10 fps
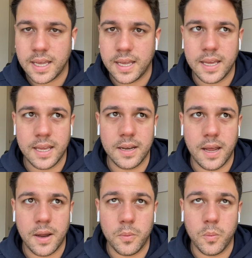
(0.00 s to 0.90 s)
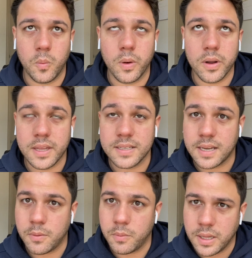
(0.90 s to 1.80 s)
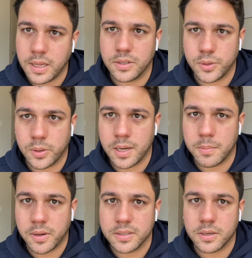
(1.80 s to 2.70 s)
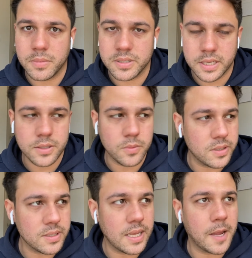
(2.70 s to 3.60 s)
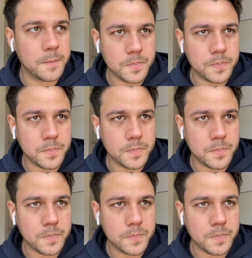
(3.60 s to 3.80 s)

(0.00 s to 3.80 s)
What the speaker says: And one of the things that I really enjoyed about this conversation was that